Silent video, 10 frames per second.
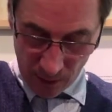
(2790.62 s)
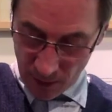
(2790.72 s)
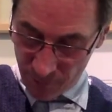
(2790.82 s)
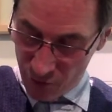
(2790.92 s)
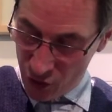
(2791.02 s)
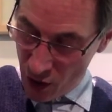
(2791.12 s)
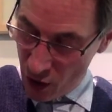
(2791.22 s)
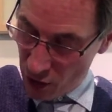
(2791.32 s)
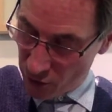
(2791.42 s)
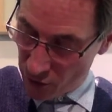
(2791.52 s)
I've
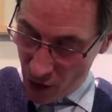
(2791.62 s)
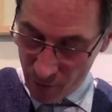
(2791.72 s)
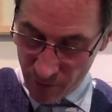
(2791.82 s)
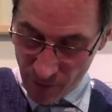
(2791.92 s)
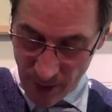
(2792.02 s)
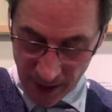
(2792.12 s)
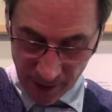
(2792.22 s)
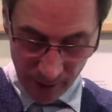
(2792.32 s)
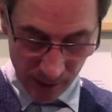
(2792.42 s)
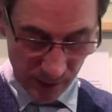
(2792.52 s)
darkened the whole of the back
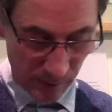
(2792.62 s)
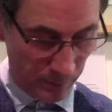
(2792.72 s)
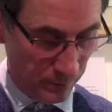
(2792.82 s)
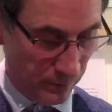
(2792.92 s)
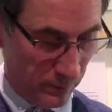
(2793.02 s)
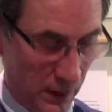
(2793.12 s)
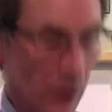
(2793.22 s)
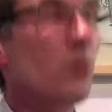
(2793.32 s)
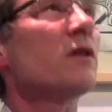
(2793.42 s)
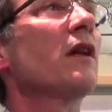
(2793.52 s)
of this. Now,
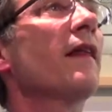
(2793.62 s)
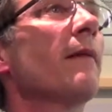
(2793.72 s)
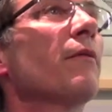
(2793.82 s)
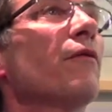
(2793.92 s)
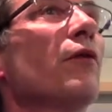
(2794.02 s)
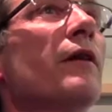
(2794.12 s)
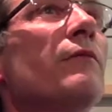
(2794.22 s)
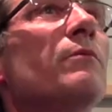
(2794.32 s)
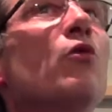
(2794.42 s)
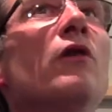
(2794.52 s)
it wasn't like that before. It
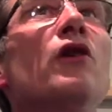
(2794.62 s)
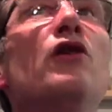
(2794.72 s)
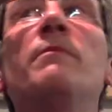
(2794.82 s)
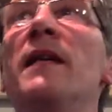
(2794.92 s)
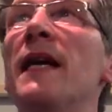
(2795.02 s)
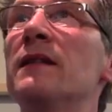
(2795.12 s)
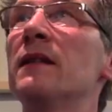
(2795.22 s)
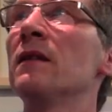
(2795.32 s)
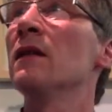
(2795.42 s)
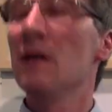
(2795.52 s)
was more
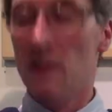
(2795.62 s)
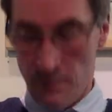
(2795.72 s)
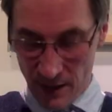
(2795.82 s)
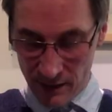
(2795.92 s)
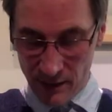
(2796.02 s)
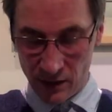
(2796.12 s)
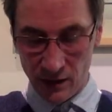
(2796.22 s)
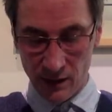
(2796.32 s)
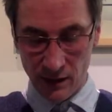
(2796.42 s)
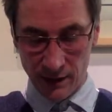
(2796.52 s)
illuminated. Because it's
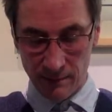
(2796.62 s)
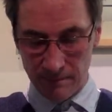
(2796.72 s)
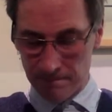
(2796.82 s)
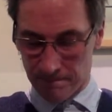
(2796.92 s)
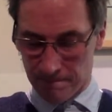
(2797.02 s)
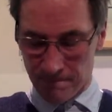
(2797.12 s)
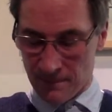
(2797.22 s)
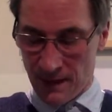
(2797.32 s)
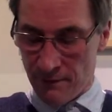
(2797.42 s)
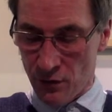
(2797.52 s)
just like,
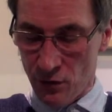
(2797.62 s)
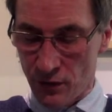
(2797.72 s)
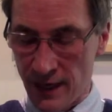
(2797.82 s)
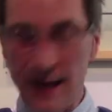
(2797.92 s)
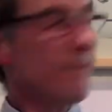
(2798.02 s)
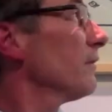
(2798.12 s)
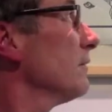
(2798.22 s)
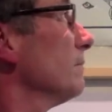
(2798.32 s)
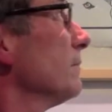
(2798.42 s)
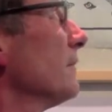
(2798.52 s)
if you're not careful,
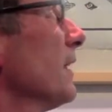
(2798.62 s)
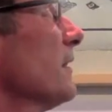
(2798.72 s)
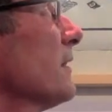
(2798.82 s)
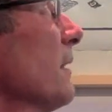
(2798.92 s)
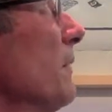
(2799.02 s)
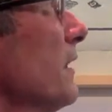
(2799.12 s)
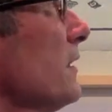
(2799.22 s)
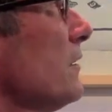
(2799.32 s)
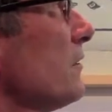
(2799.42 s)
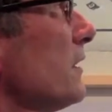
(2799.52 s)
and some of
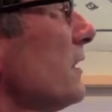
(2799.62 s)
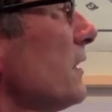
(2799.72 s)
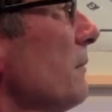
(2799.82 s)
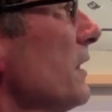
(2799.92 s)
these, you'll see, some of